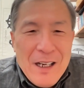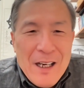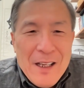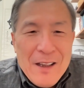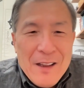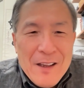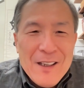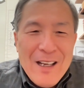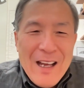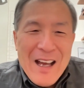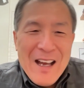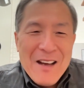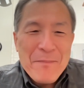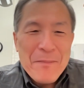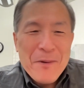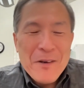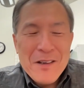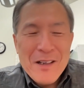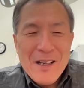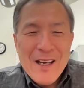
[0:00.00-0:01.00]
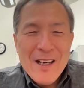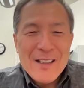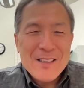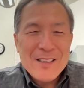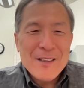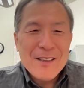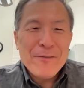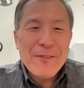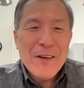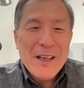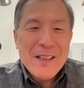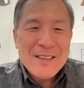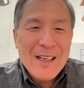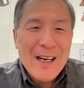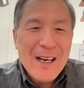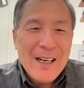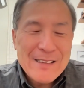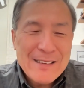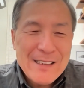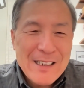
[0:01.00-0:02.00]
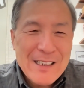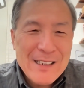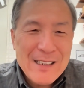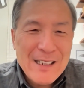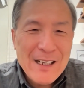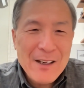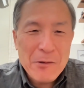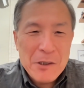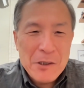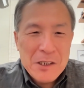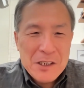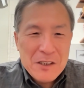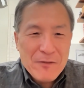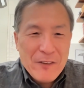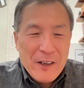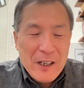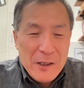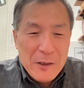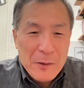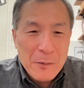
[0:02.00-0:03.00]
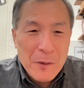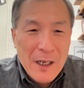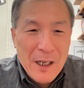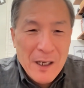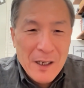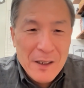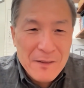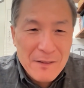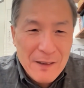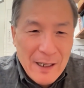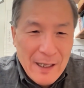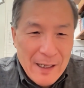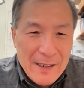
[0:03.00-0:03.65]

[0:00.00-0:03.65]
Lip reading: I think Apple has a Face ID that works very well, right?